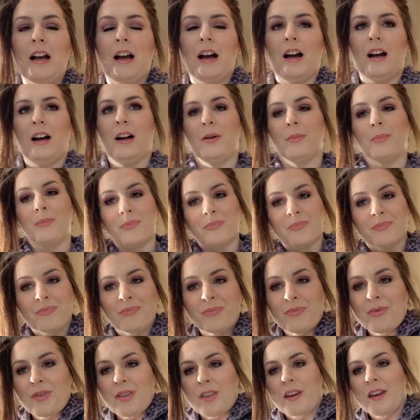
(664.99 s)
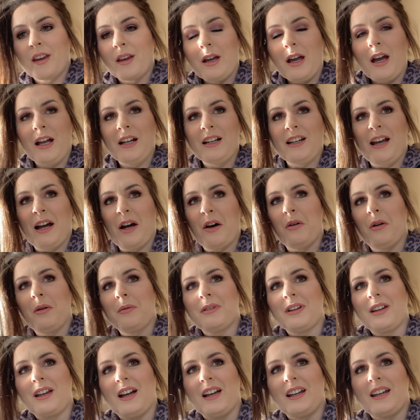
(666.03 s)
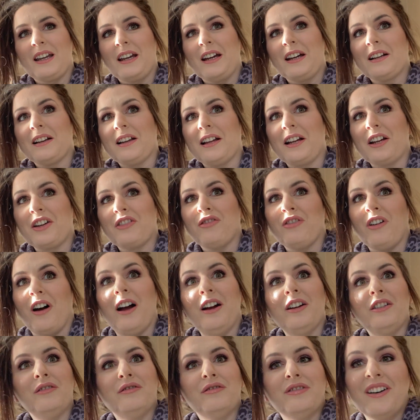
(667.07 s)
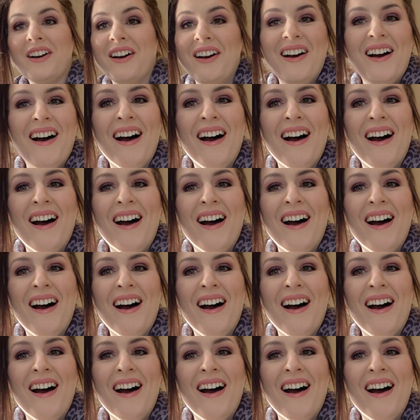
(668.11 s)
And now I get like 5.